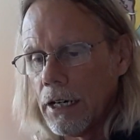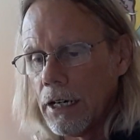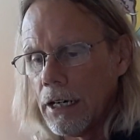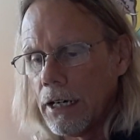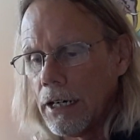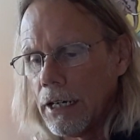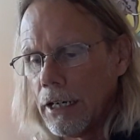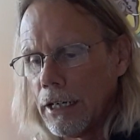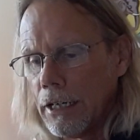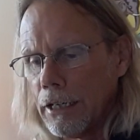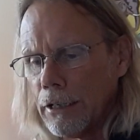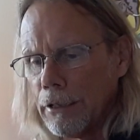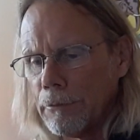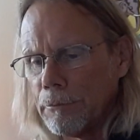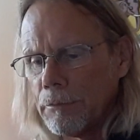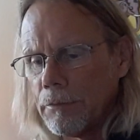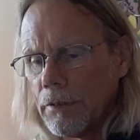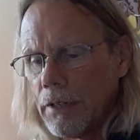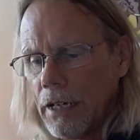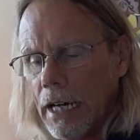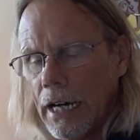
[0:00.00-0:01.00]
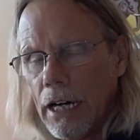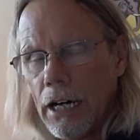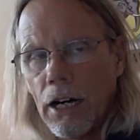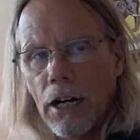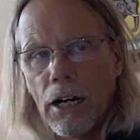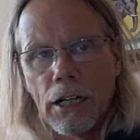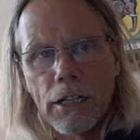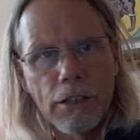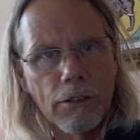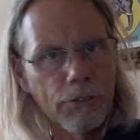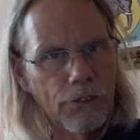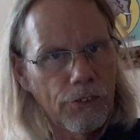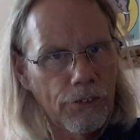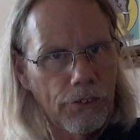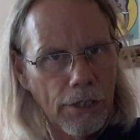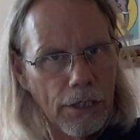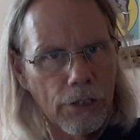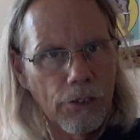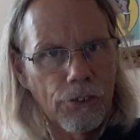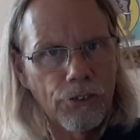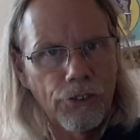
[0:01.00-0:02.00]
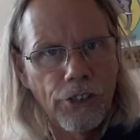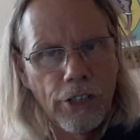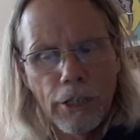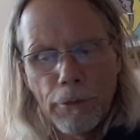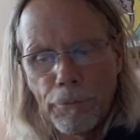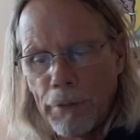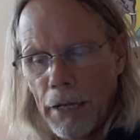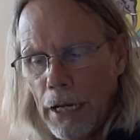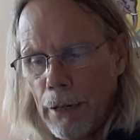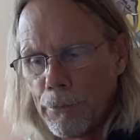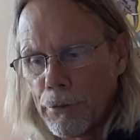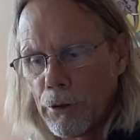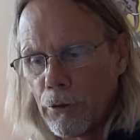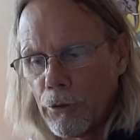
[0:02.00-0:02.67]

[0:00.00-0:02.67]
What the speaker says: on a single sheet of paper,